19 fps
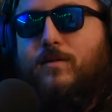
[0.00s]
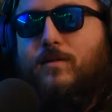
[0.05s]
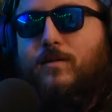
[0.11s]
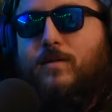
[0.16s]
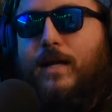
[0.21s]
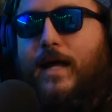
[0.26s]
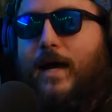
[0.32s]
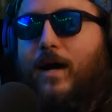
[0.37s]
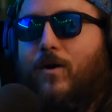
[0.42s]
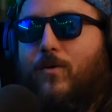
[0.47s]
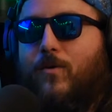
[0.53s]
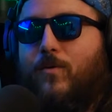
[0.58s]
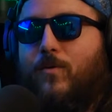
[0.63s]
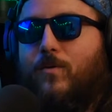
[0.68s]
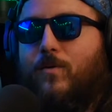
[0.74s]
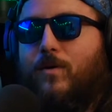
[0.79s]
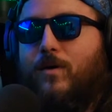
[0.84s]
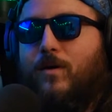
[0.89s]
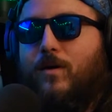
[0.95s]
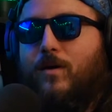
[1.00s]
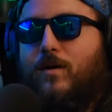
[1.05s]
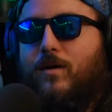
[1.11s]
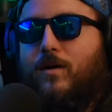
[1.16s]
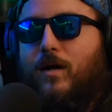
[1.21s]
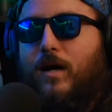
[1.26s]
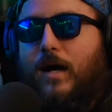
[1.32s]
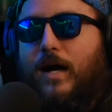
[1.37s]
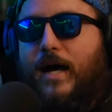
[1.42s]
Now,
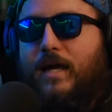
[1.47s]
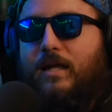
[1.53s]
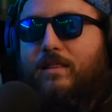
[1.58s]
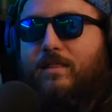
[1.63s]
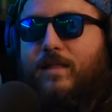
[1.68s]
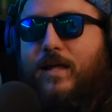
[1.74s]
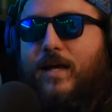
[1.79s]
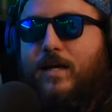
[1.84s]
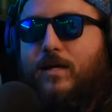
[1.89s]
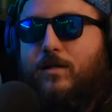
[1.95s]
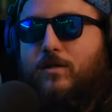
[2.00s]
I think